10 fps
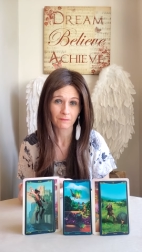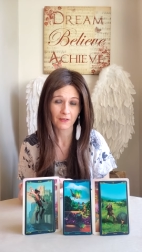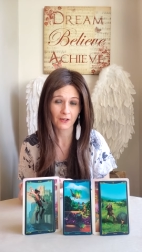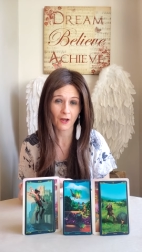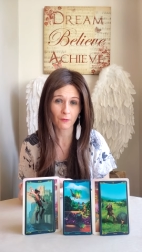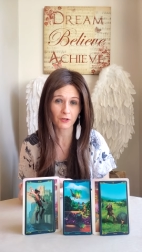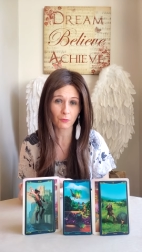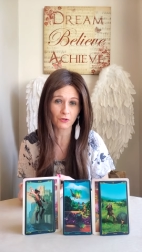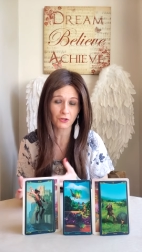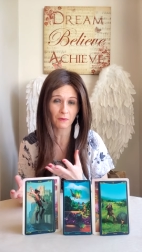You know, you
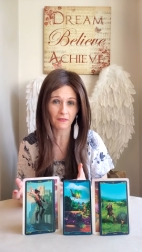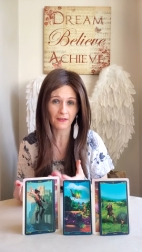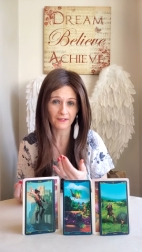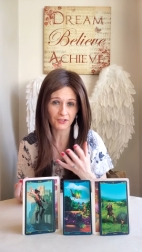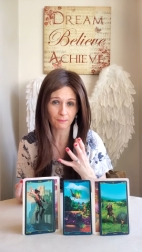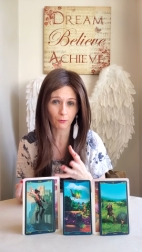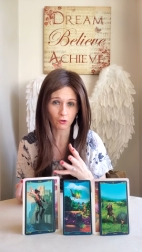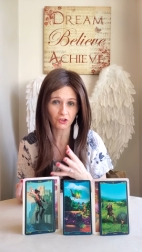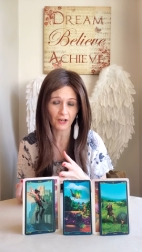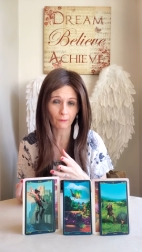were doing things to
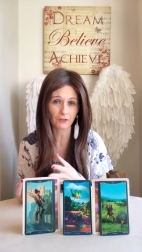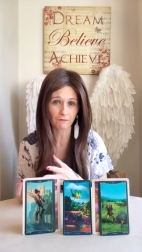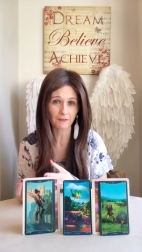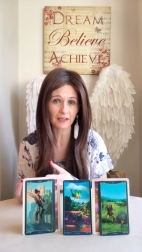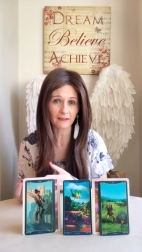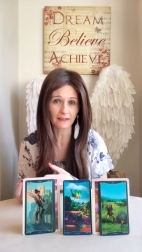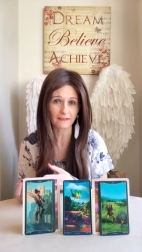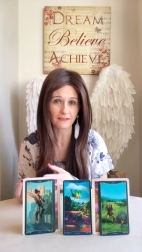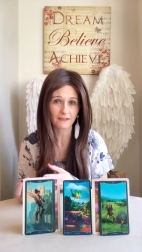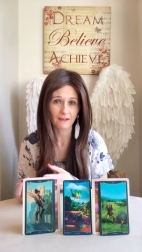push down your
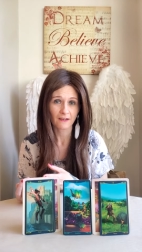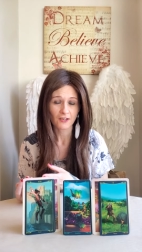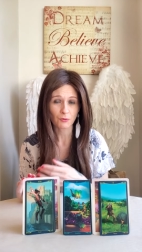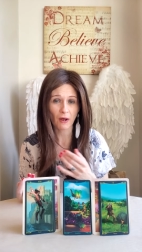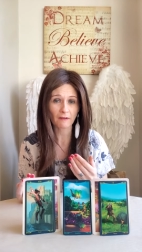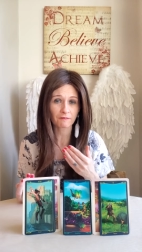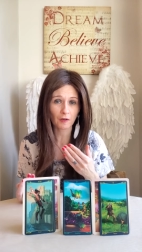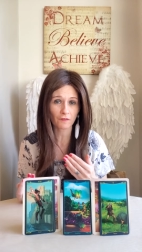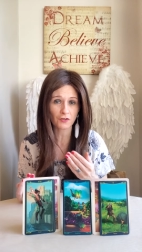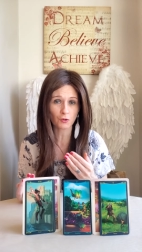feelings. So I
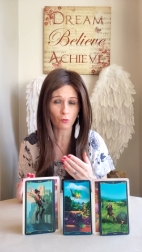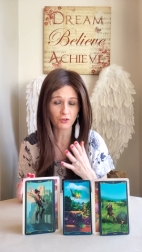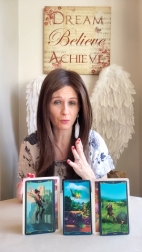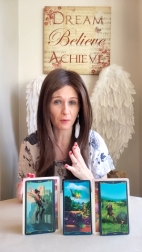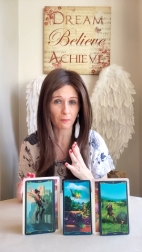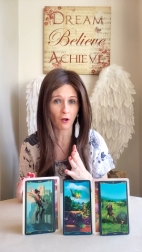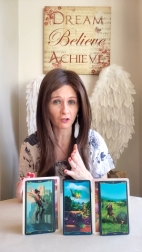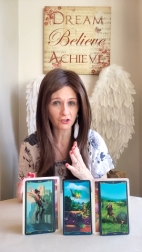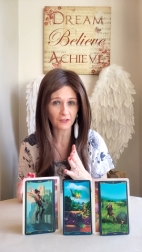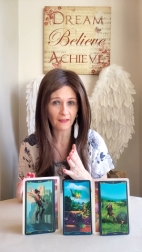feel there's also an
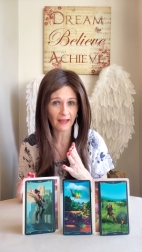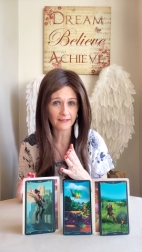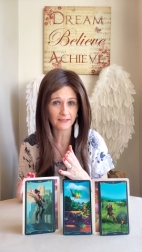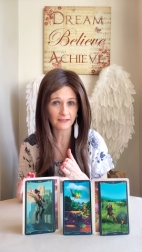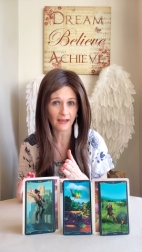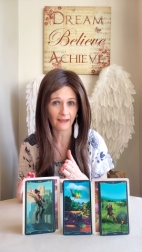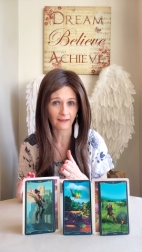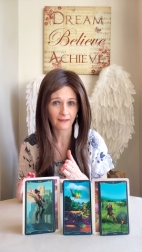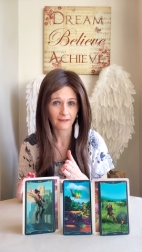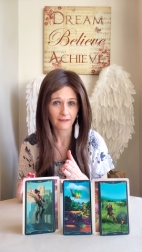apology there today.
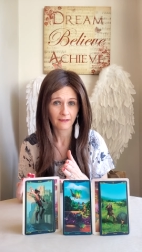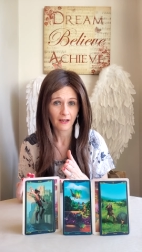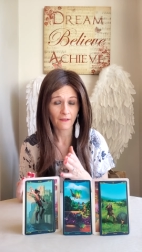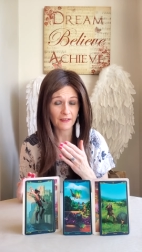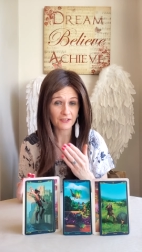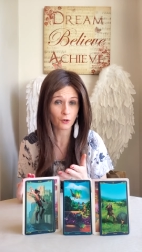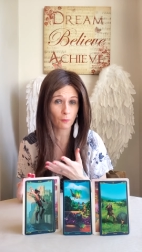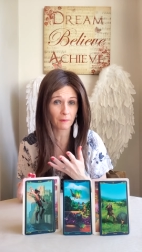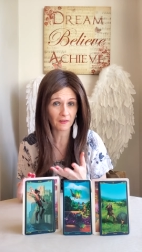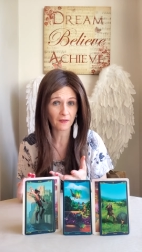And this
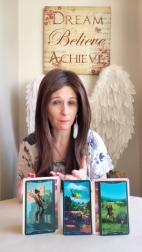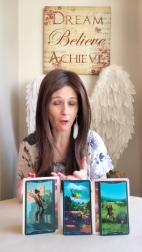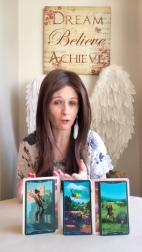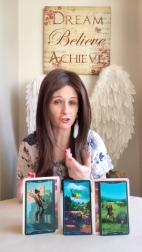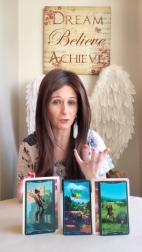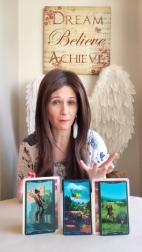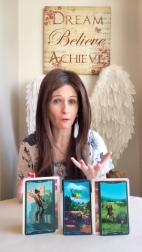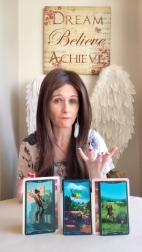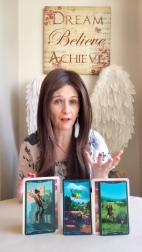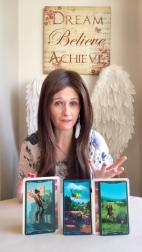could be the apology
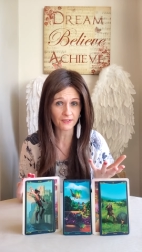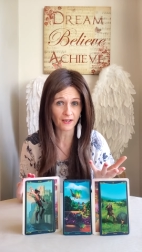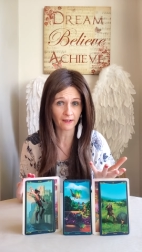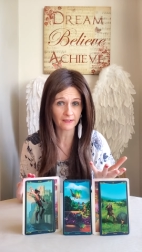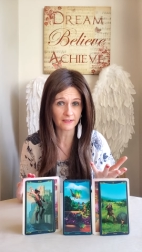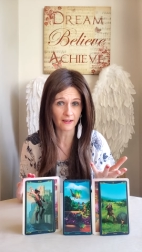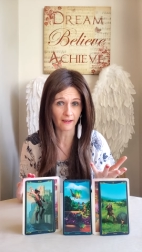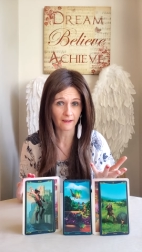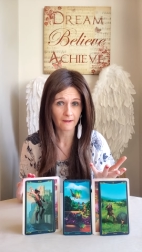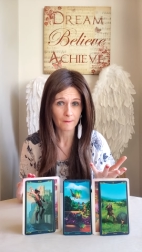about Valentine's Day,